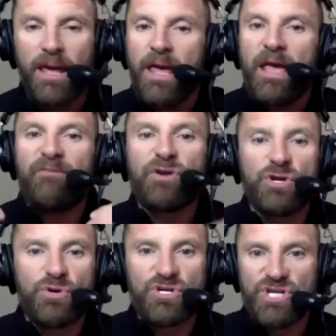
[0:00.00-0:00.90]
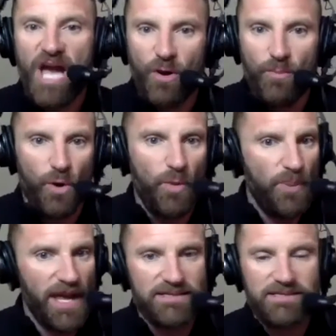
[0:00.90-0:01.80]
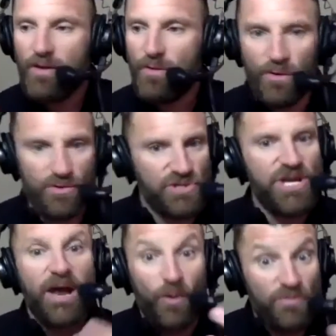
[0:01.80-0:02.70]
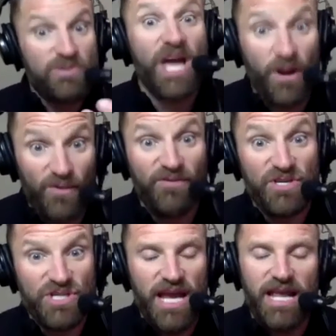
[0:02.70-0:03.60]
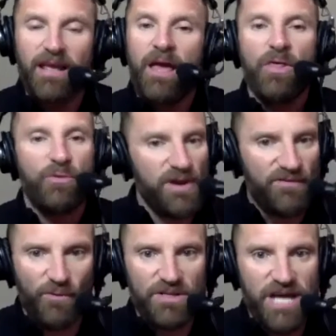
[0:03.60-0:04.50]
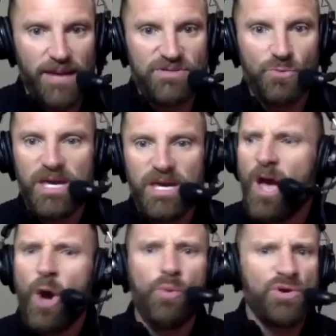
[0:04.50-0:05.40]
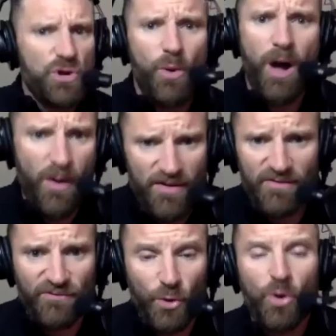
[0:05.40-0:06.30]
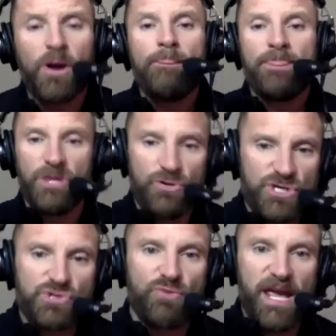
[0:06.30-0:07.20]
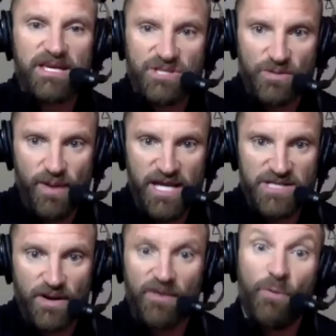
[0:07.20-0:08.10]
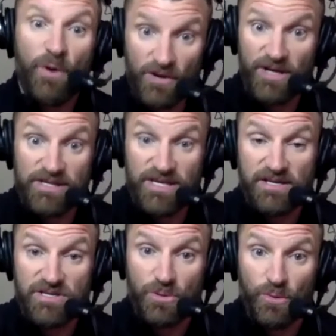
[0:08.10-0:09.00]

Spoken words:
If you're doing shadow bullpens or shadow officiating 3-4 times a week, when you go out on the floor, you just raise your basement of what you're going to sink to.